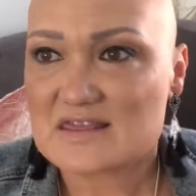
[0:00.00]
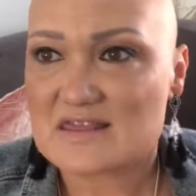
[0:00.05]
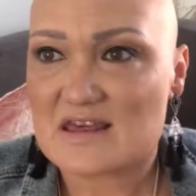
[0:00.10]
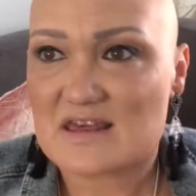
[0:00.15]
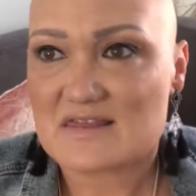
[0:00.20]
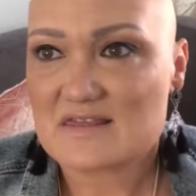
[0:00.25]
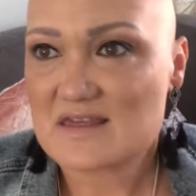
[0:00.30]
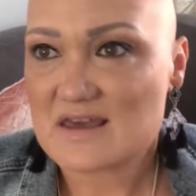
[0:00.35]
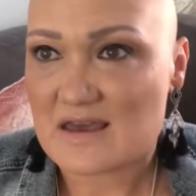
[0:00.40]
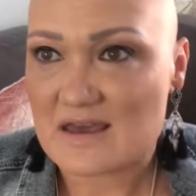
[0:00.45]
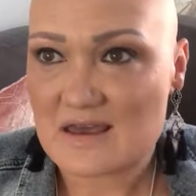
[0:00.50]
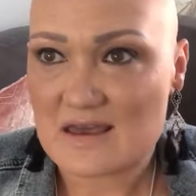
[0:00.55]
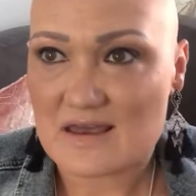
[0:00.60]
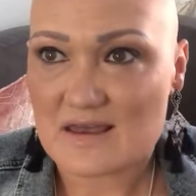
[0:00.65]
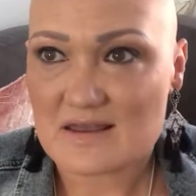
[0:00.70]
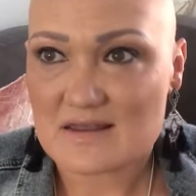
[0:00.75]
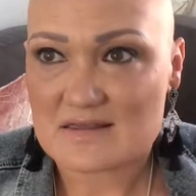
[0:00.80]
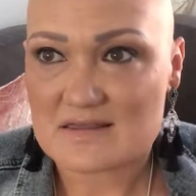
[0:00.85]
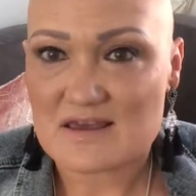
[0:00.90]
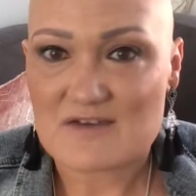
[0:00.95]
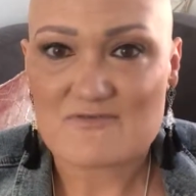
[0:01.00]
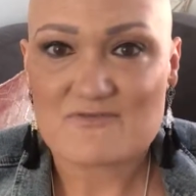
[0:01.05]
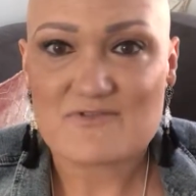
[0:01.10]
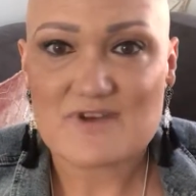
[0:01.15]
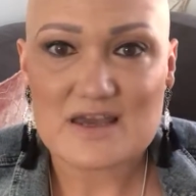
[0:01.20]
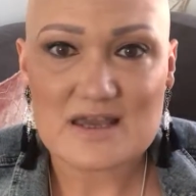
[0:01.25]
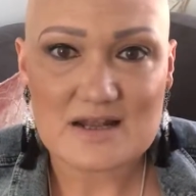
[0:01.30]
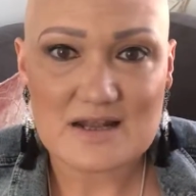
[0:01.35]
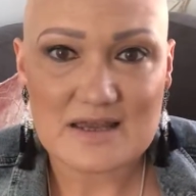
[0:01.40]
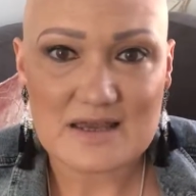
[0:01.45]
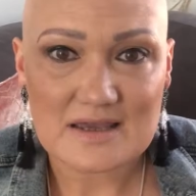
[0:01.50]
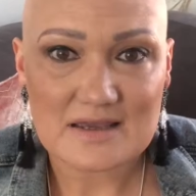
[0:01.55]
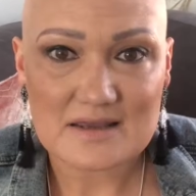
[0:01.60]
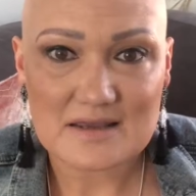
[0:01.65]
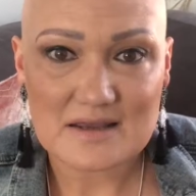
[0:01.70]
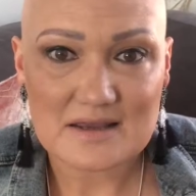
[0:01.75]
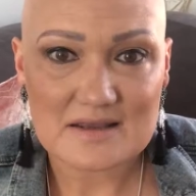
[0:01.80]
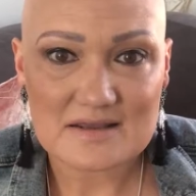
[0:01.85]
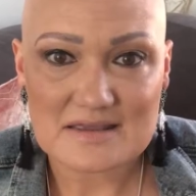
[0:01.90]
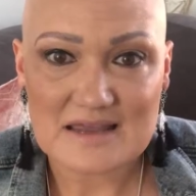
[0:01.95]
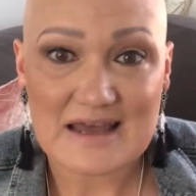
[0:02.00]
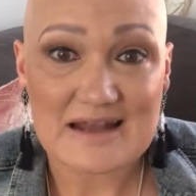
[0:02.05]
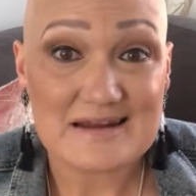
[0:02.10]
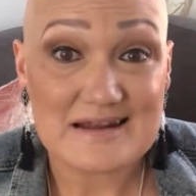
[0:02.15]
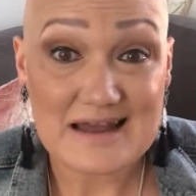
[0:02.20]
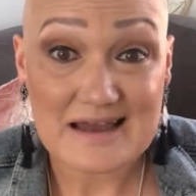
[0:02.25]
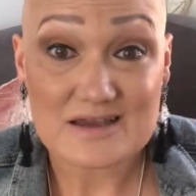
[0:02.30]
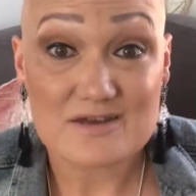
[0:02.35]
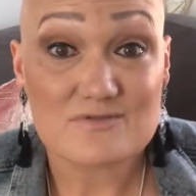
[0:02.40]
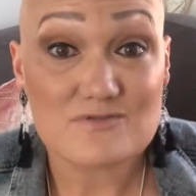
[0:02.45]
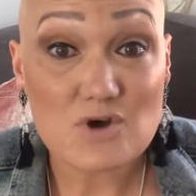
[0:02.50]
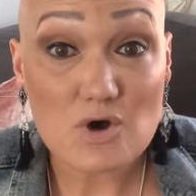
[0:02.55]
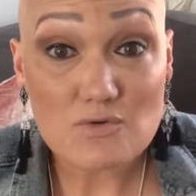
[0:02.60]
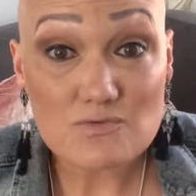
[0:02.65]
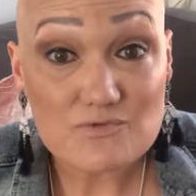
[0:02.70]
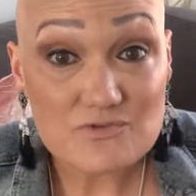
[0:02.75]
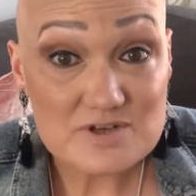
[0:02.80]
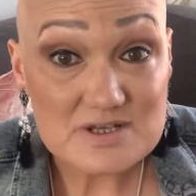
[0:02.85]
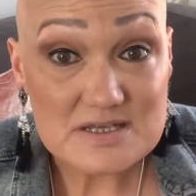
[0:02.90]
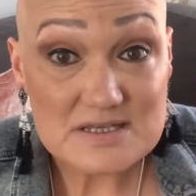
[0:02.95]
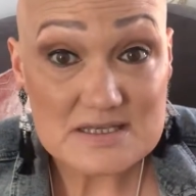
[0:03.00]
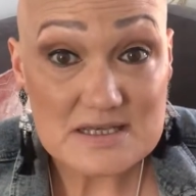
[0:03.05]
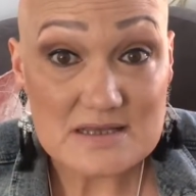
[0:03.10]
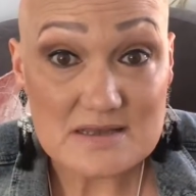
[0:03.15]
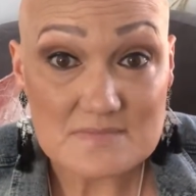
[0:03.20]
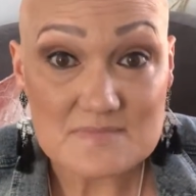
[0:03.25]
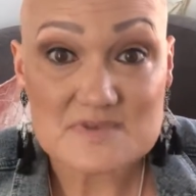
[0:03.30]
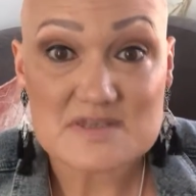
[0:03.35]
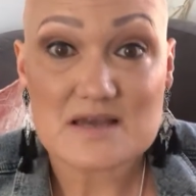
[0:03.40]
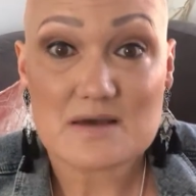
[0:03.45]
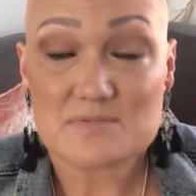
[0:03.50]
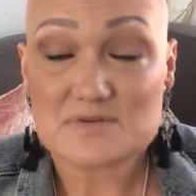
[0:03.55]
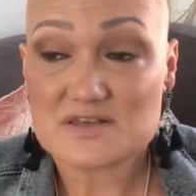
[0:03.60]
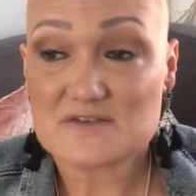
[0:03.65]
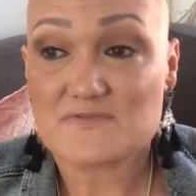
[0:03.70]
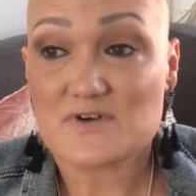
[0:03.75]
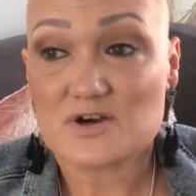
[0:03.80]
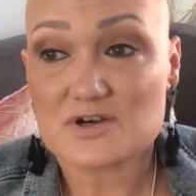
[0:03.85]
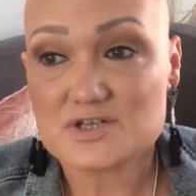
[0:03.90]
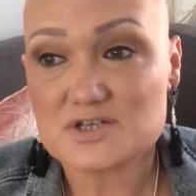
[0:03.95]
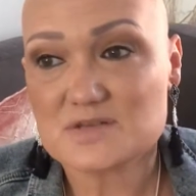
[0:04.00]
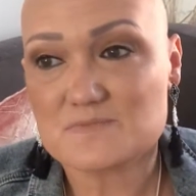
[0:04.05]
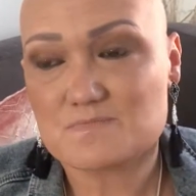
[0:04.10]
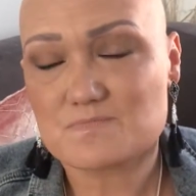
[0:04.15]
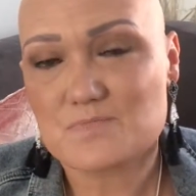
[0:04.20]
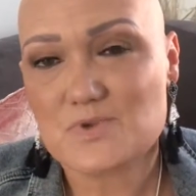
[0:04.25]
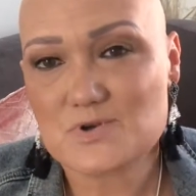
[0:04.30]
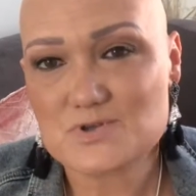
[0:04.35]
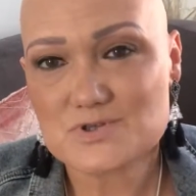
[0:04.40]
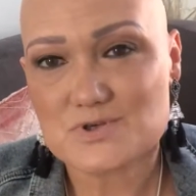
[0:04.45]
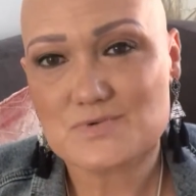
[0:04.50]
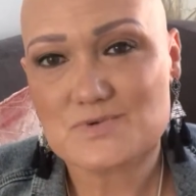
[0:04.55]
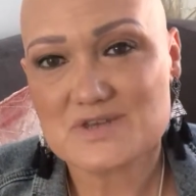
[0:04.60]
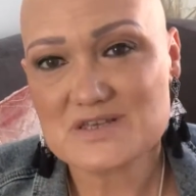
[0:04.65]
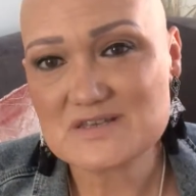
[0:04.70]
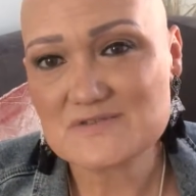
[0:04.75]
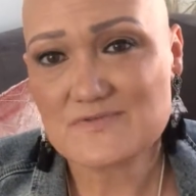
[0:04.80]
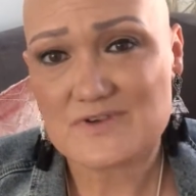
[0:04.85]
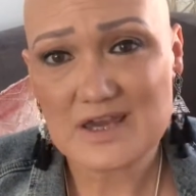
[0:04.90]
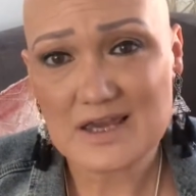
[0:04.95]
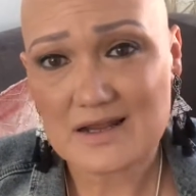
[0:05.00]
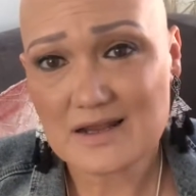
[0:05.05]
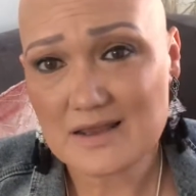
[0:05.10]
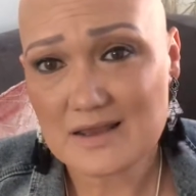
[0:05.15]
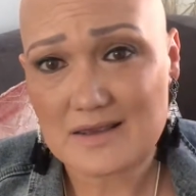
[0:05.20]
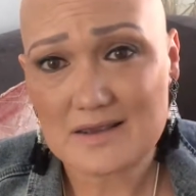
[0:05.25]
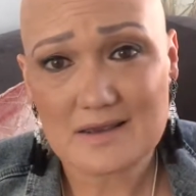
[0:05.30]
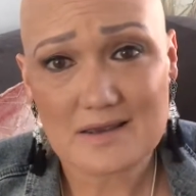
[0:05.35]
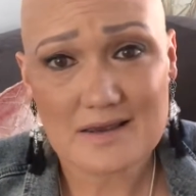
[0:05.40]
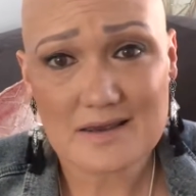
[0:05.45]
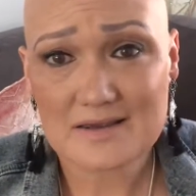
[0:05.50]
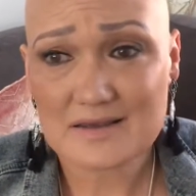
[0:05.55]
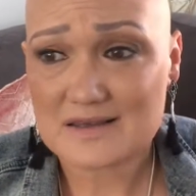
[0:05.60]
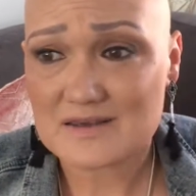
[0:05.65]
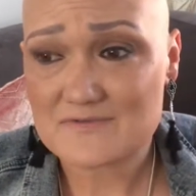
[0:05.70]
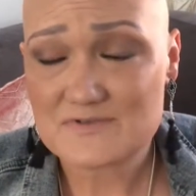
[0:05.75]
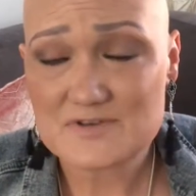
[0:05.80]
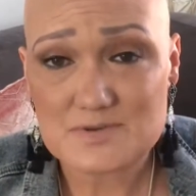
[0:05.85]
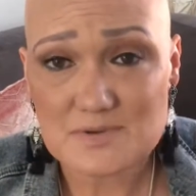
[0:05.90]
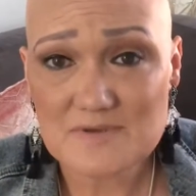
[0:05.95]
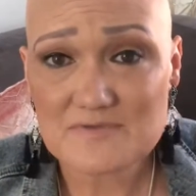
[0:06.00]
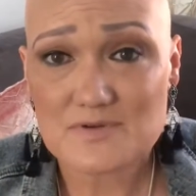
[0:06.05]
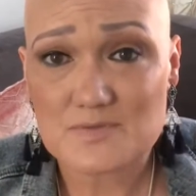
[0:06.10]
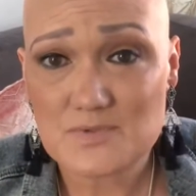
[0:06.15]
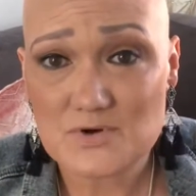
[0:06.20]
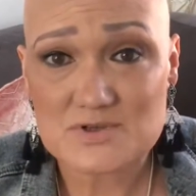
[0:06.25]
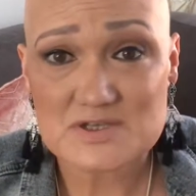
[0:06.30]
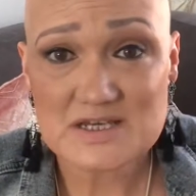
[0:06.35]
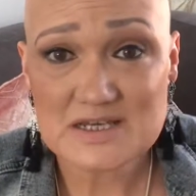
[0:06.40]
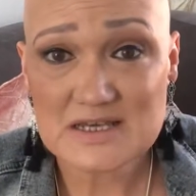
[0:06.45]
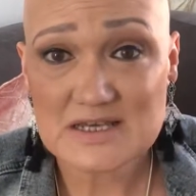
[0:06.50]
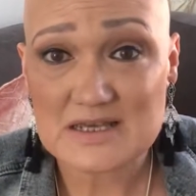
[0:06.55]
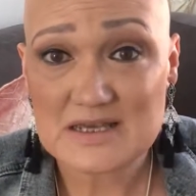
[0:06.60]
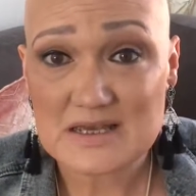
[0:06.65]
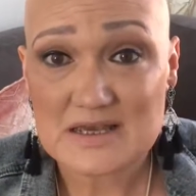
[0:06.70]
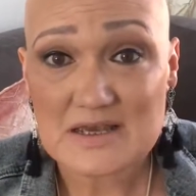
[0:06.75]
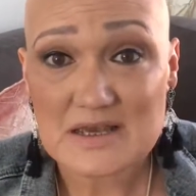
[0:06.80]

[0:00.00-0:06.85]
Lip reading: that they're feeling that lack of confidence in themselves, if I could just bottle this feeling and give to everybody,